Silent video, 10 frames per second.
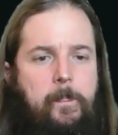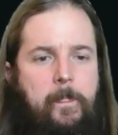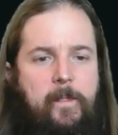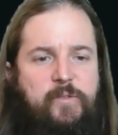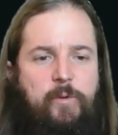
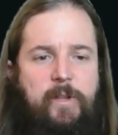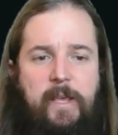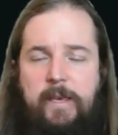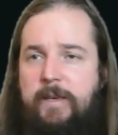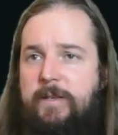this one
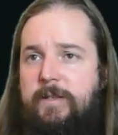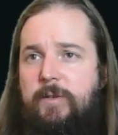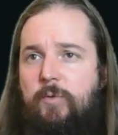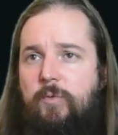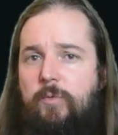
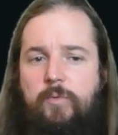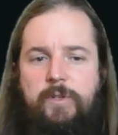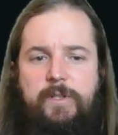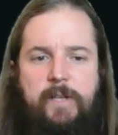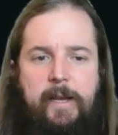is
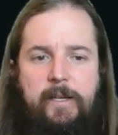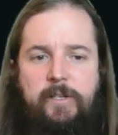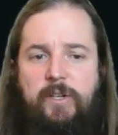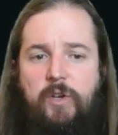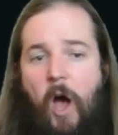deciding
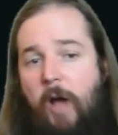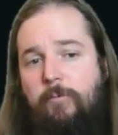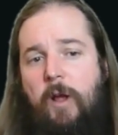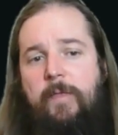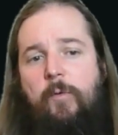to not
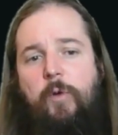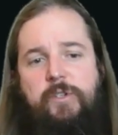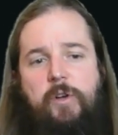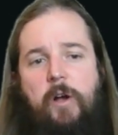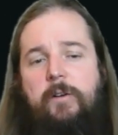run the
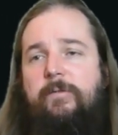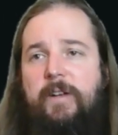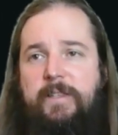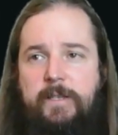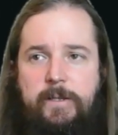Witchstalker
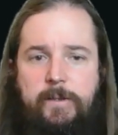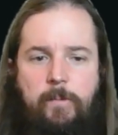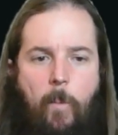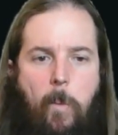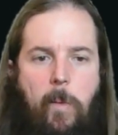Frenzies
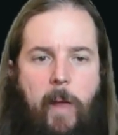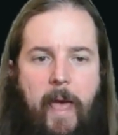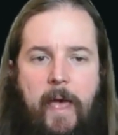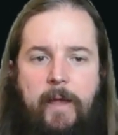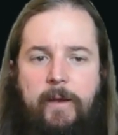
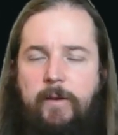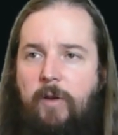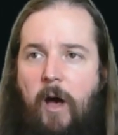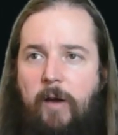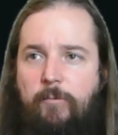and
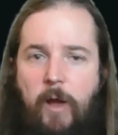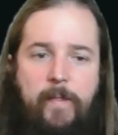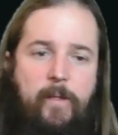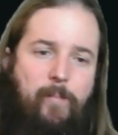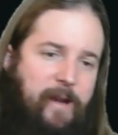not
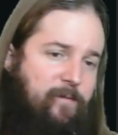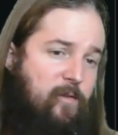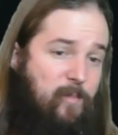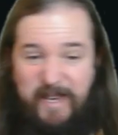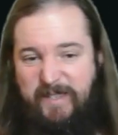run the Might of the
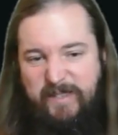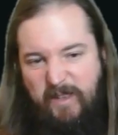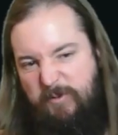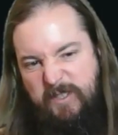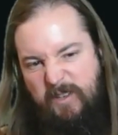Meeks
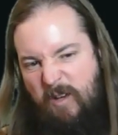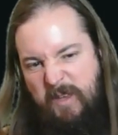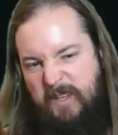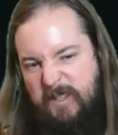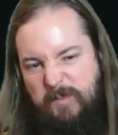that we saw
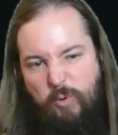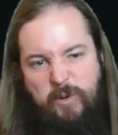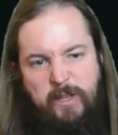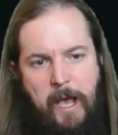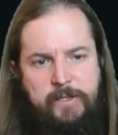being
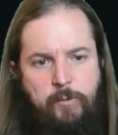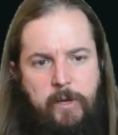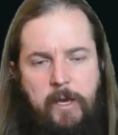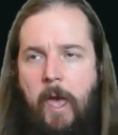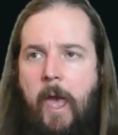explored last
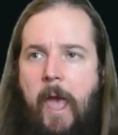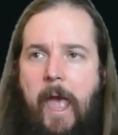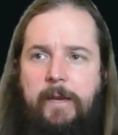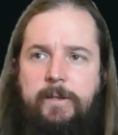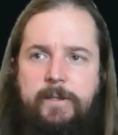week,
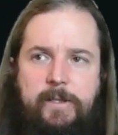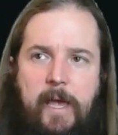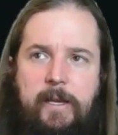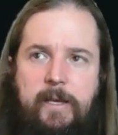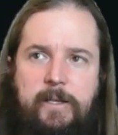and
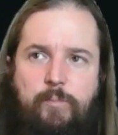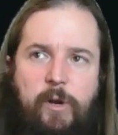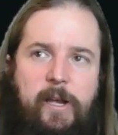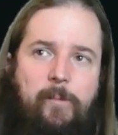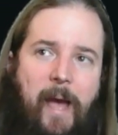instead is
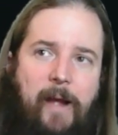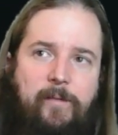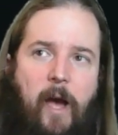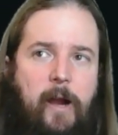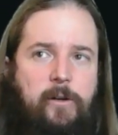bringing back
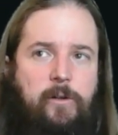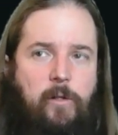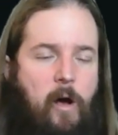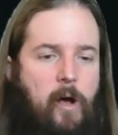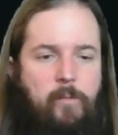the Hired
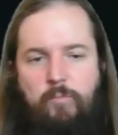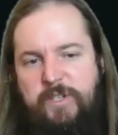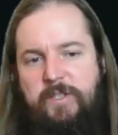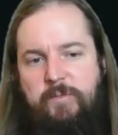Claw, which is